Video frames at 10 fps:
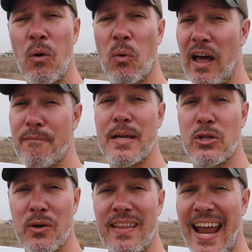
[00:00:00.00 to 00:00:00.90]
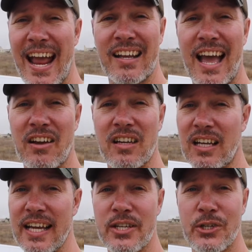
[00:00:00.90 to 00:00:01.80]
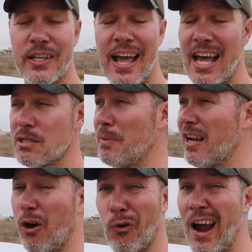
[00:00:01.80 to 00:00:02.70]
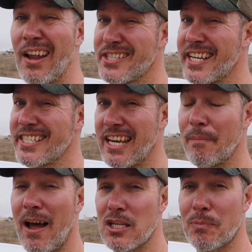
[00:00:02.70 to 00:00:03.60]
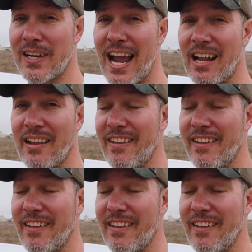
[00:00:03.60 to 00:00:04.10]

when I've been doing the hand calculation, has been around 16 miles per gallon,